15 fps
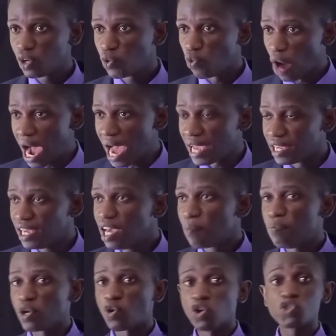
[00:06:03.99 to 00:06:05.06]
Why?
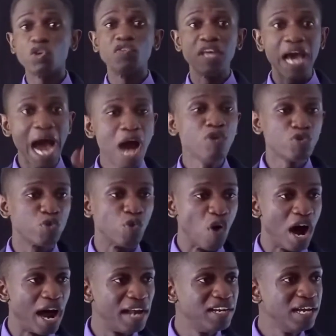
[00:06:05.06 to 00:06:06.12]
Because on the
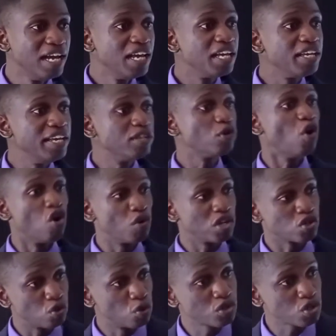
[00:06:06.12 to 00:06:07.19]
outward, it
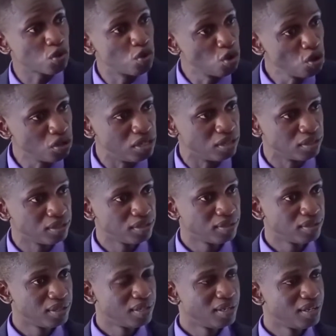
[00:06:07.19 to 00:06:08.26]
always looks good.
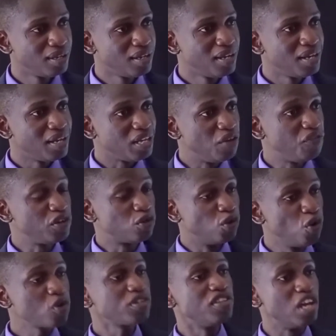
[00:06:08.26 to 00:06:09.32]
If it
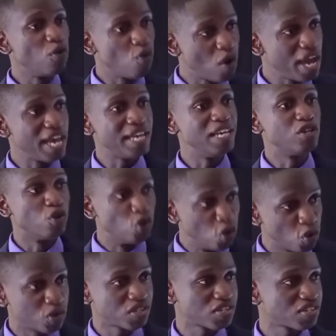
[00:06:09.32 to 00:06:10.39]
looked the way it
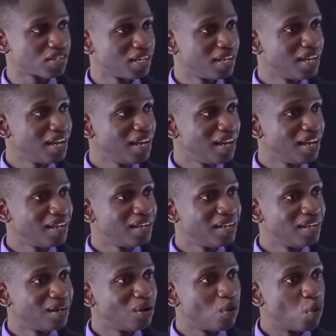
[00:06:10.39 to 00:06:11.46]
looks,
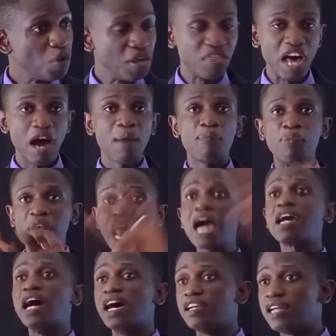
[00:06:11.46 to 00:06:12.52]
with a
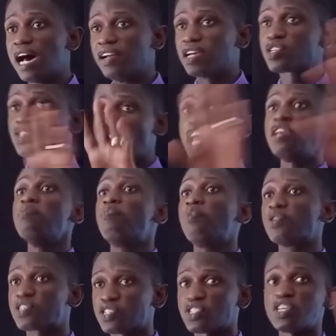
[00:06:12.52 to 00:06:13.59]
placard and a
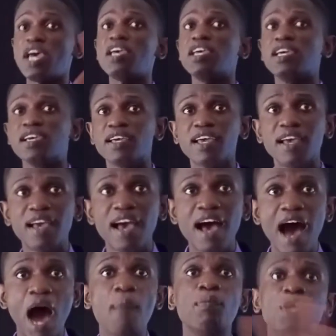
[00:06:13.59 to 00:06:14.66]
signpost saying,
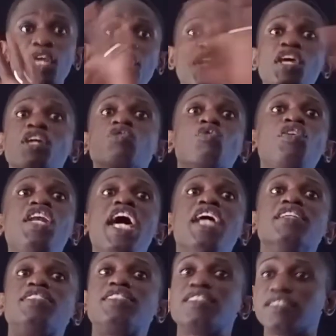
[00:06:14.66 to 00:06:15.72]
I'm leading to
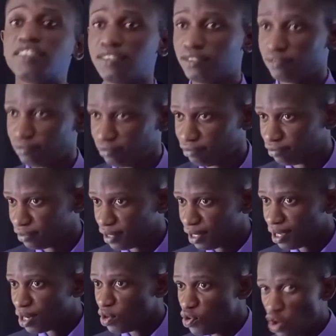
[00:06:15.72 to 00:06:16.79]
death,
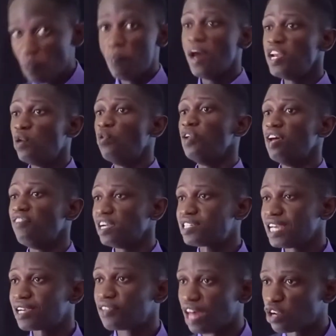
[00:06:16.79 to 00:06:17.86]
nobody would ever
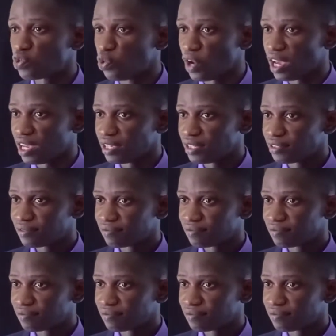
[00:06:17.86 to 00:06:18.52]
take that way.